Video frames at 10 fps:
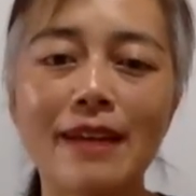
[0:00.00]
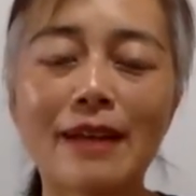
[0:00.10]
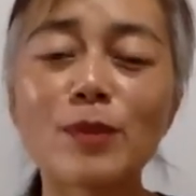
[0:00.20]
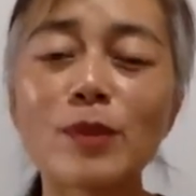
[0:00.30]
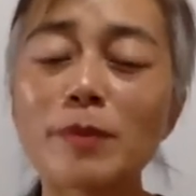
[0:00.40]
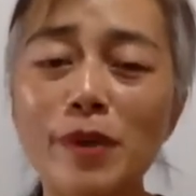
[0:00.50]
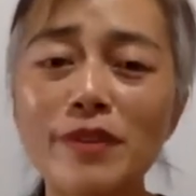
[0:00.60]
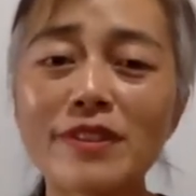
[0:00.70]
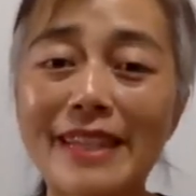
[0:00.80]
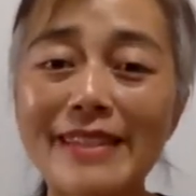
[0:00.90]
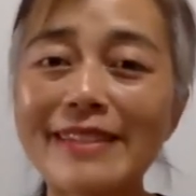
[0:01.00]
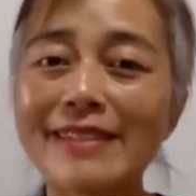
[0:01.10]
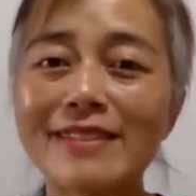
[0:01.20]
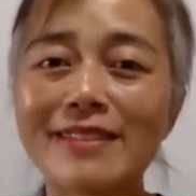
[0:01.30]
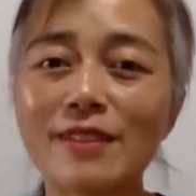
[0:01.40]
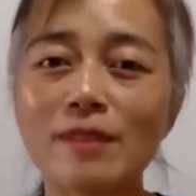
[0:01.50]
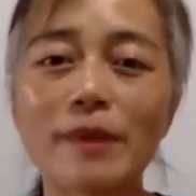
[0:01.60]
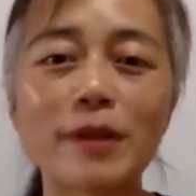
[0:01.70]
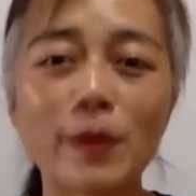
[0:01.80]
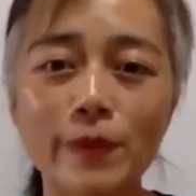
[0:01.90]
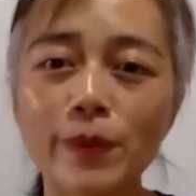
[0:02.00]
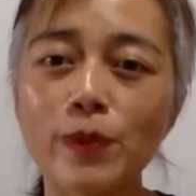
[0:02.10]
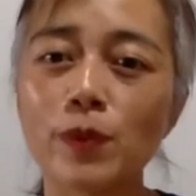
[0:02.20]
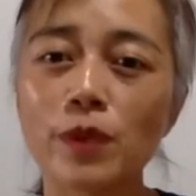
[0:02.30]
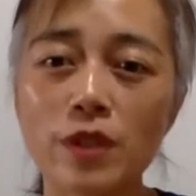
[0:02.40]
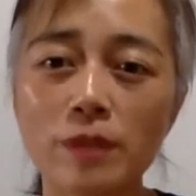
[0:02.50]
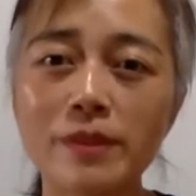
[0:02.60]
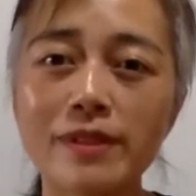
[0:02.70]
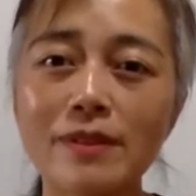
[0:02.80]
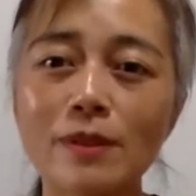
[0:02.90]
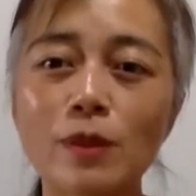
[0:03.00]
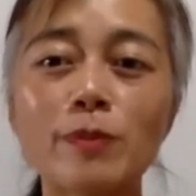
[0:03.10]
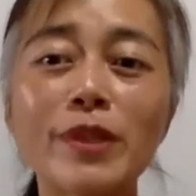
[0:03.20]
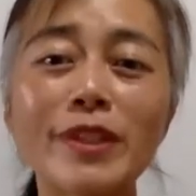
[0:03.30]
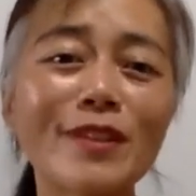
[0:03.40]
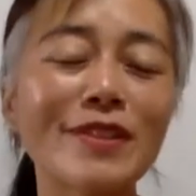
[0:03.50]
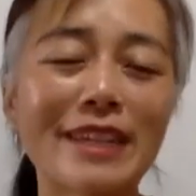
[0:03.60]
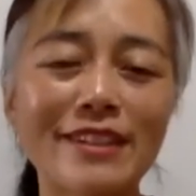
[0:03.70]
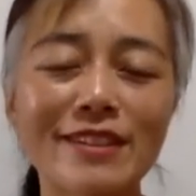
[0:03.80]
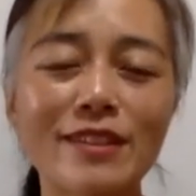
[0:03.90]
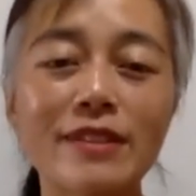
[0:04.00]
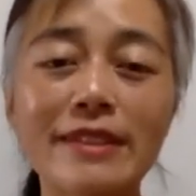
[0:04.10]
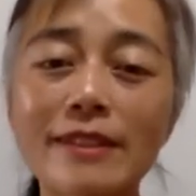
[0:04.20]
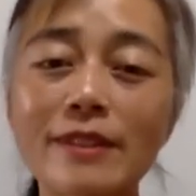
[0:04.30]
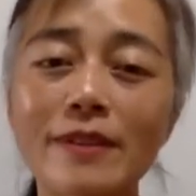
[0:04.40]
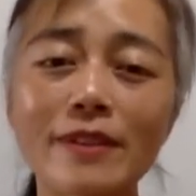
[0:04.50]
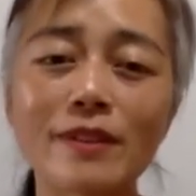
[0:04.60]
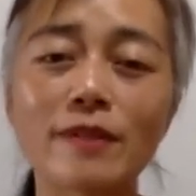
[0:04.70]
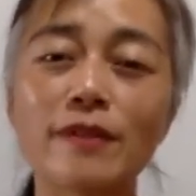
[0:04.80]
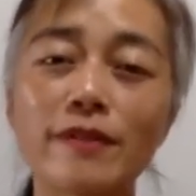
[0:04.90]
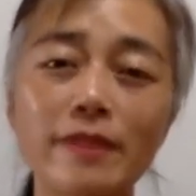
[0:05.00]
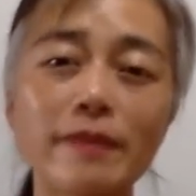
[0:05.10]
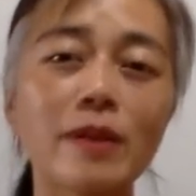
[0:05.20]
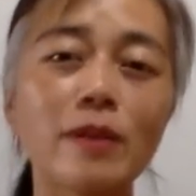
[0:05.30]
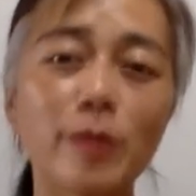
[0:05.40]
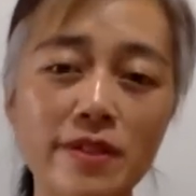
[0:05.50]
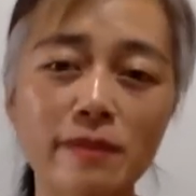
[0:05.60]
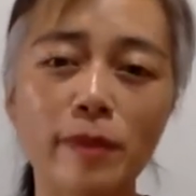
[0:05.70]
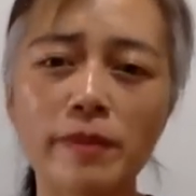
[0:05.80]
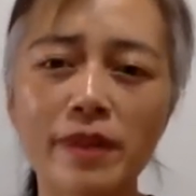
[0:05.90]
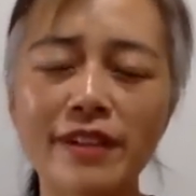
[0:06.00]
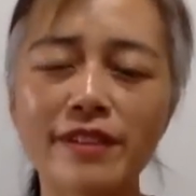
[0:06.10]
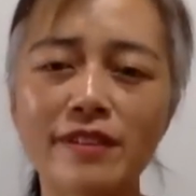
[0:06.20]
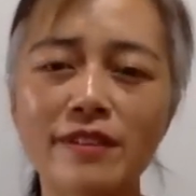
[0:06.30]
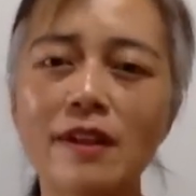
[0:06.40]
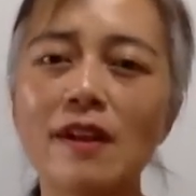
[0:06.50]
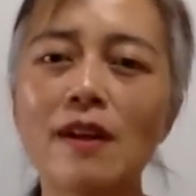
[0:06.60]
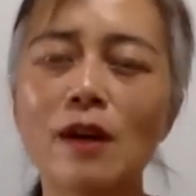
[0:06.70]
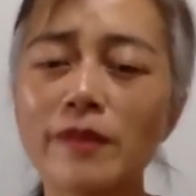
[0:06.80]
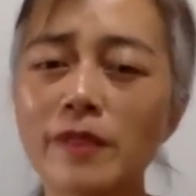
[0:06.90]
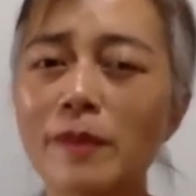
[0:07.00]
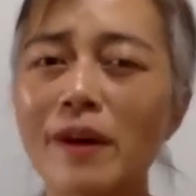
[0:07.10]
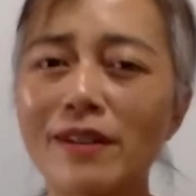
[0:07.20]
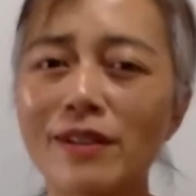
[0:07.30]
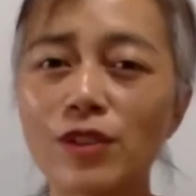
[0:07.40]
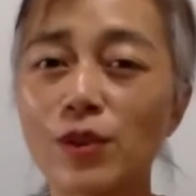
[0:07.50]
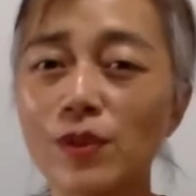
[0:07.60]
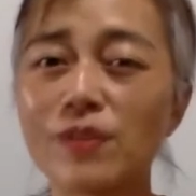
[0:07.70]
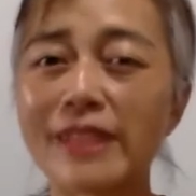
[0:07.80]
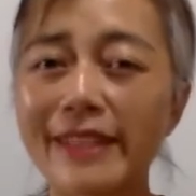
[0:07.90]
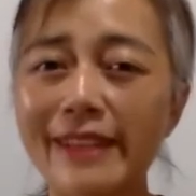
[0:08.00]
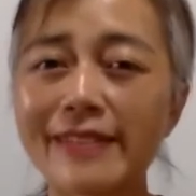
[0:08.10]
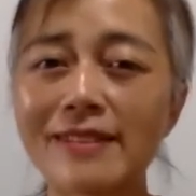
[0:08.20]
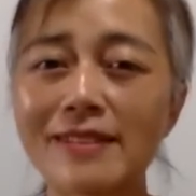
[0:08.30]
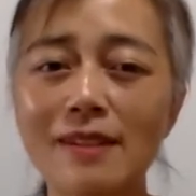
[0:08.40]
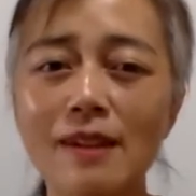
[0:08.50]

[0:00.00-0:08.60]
As we approach 10 years since the Bangkok Rules were adopted, we bring your attention to the increase of the female prison population over the past two decades.